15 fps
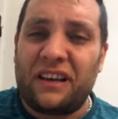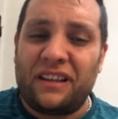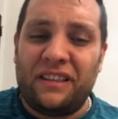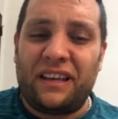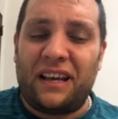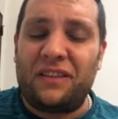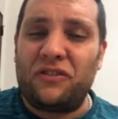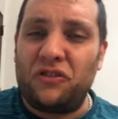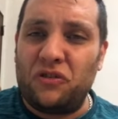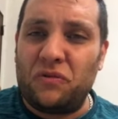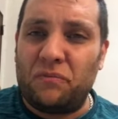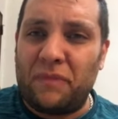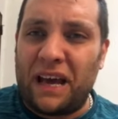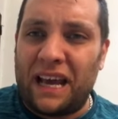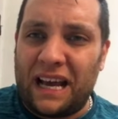then you
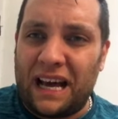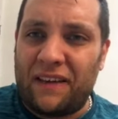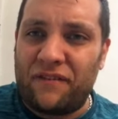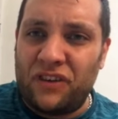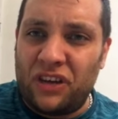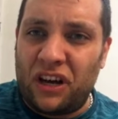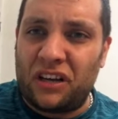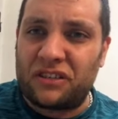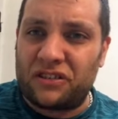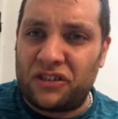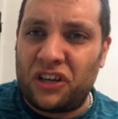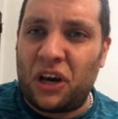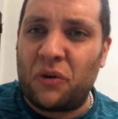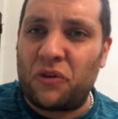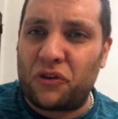may have not
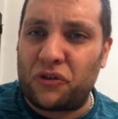known